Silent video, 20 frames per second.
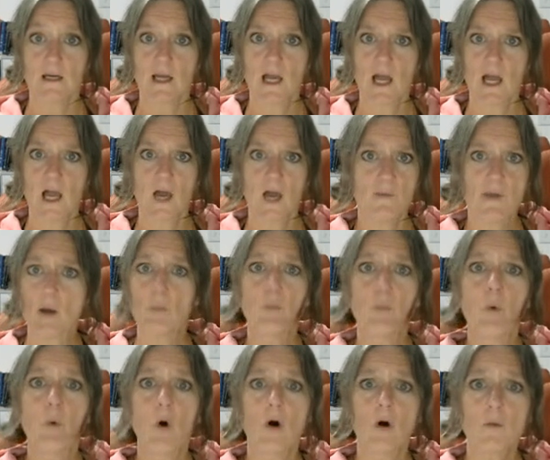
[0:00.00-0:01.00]
about
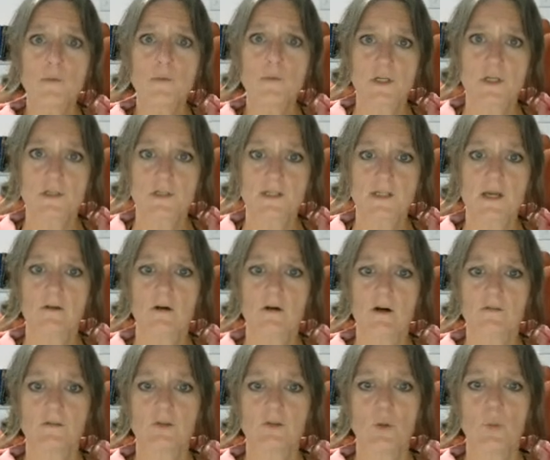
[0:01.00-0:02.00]
what options there are
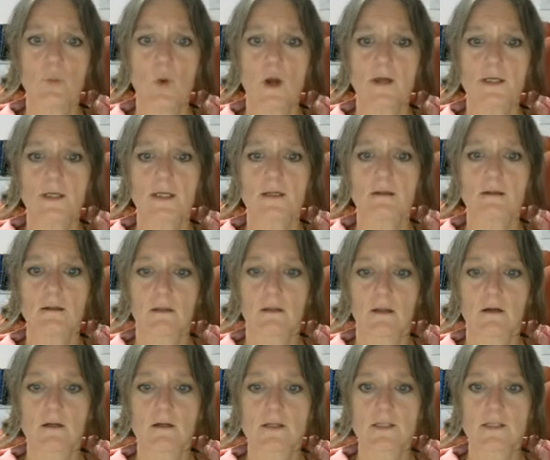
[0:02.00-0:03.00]
for a working
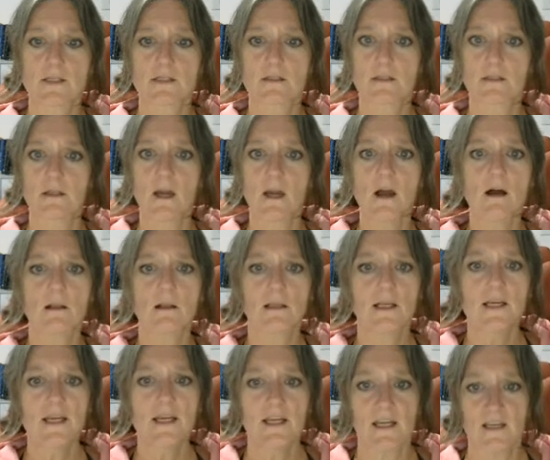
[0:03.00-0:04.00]
class girl.
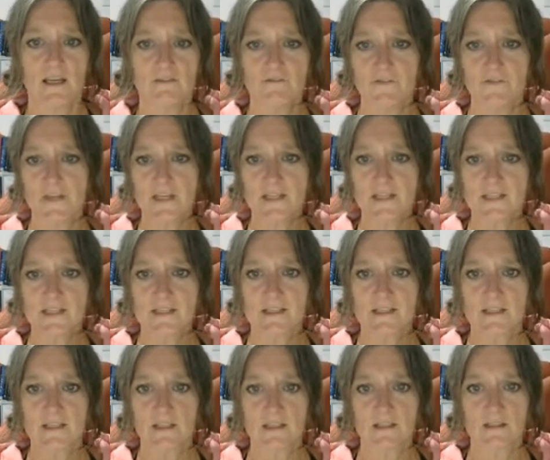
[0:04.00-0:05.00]
If this
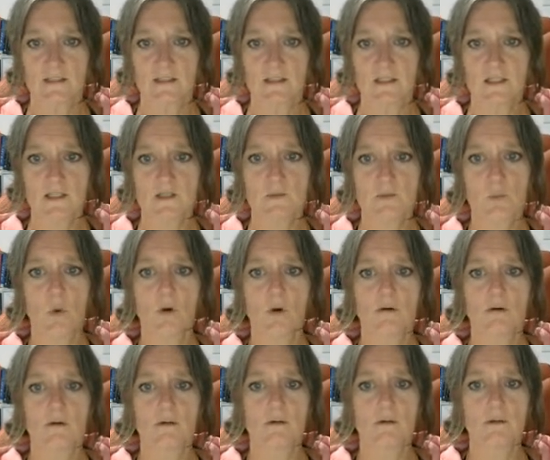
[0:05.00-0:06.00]
is
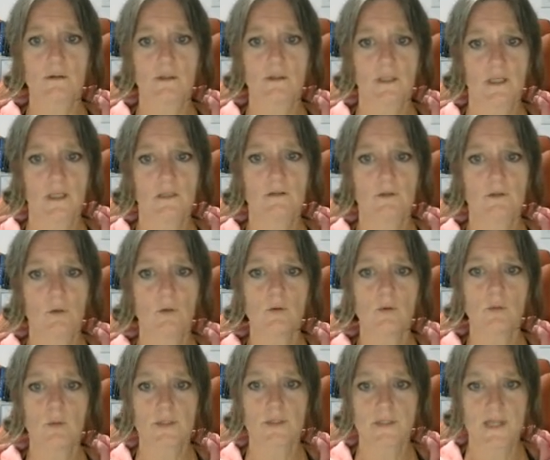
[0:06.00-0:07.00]
what he
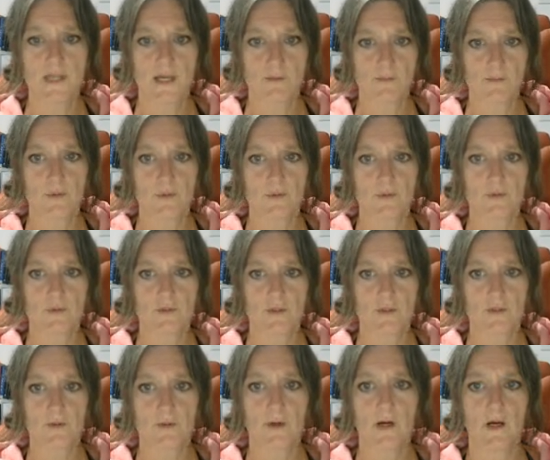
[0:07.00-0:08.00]
thought would happen
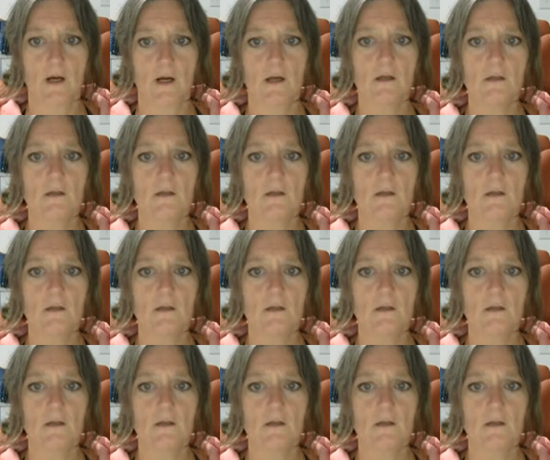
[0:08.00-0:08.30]
to her,